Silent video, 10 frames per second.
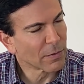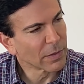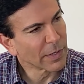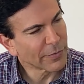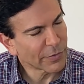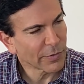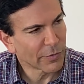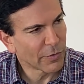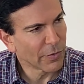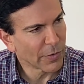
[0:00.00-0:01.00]
listen
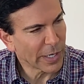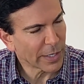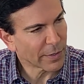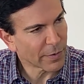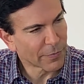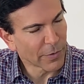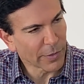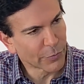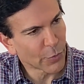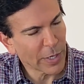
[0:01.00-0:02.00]
to it for
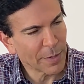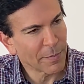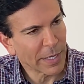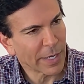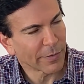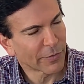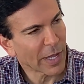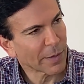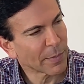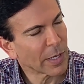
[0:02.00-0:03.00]
a 20-minute
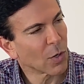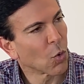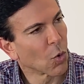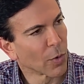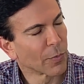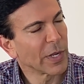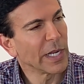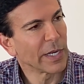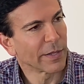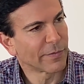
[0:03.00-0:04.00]
segment or
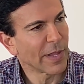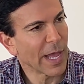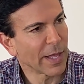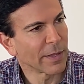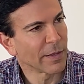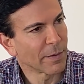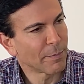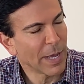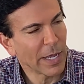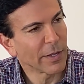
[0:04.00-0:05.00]
read a
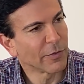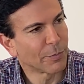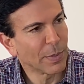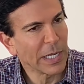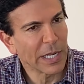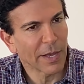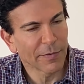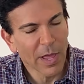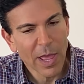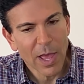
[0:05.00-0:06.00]
10-page PDF.
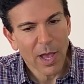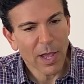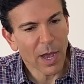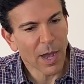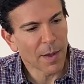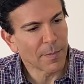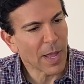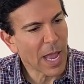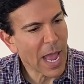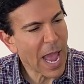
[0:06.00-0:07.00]

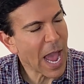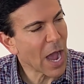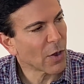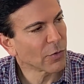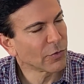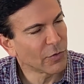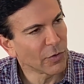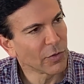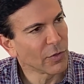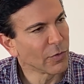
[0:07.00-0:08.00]
How do
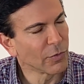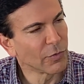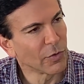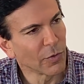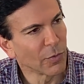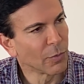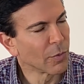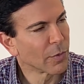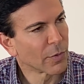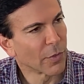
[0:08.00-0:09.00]
you do
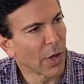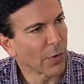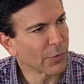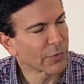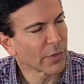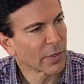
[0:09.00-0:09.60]
those?